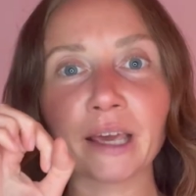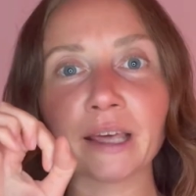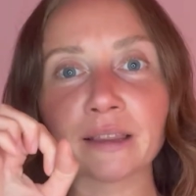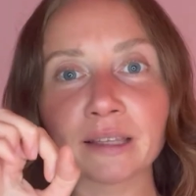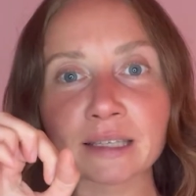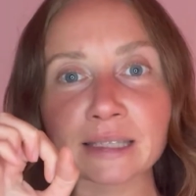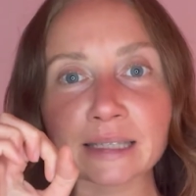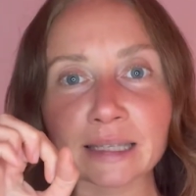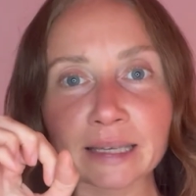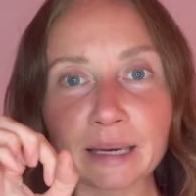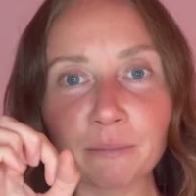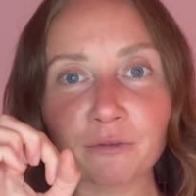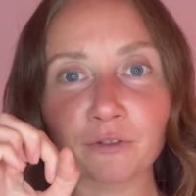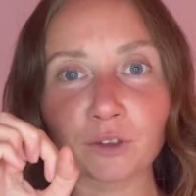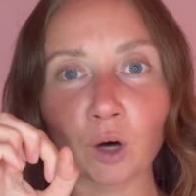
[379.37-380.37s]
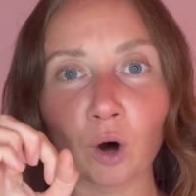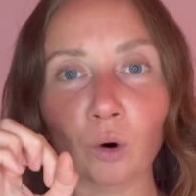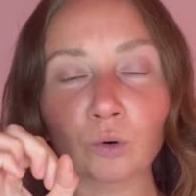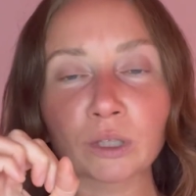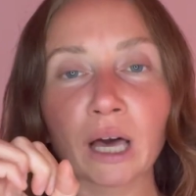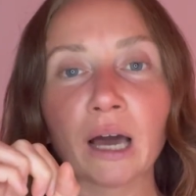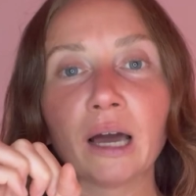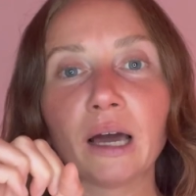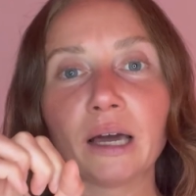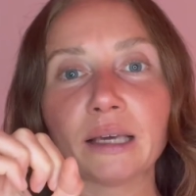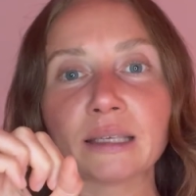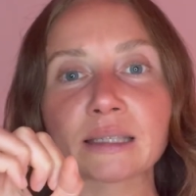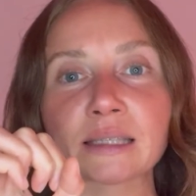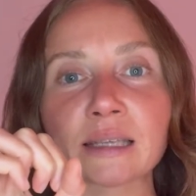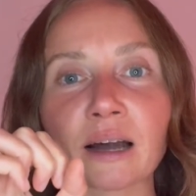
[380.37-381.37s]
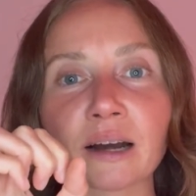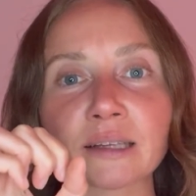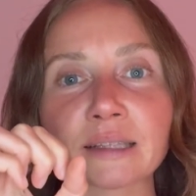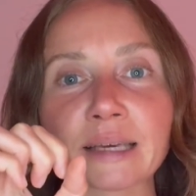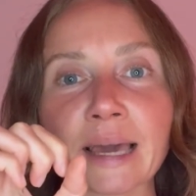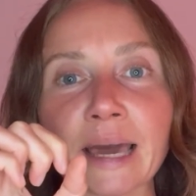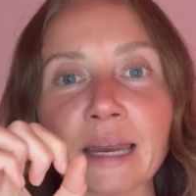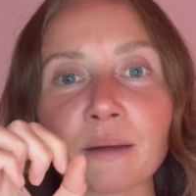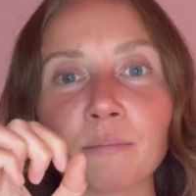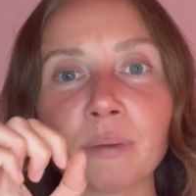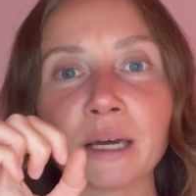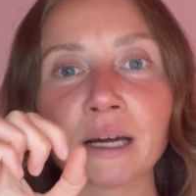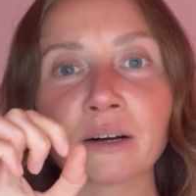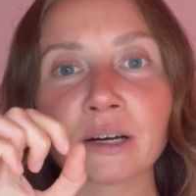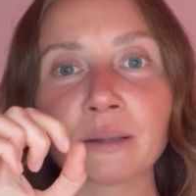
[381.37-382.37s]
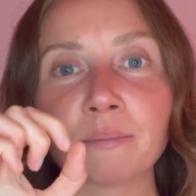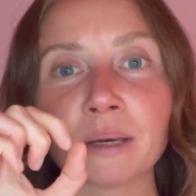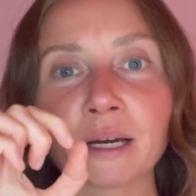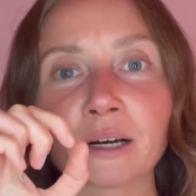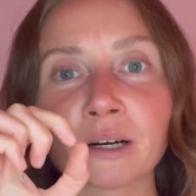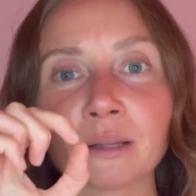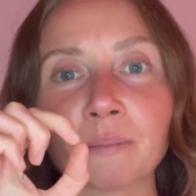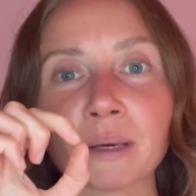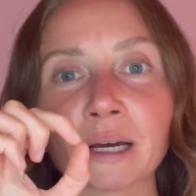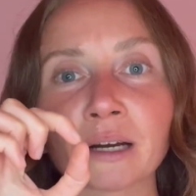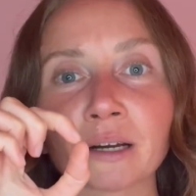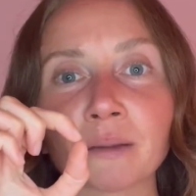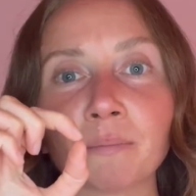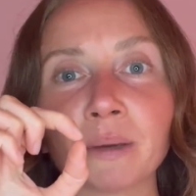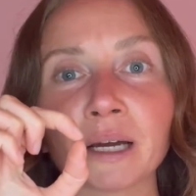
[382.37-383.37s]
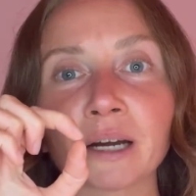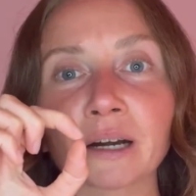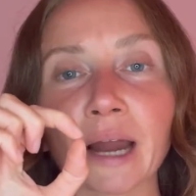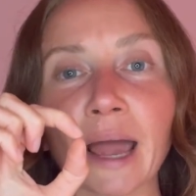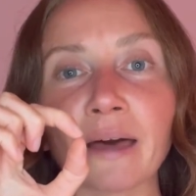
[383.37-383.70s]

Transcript: in this lymph node, it starts getting bigger and bigger and bigger and bigger,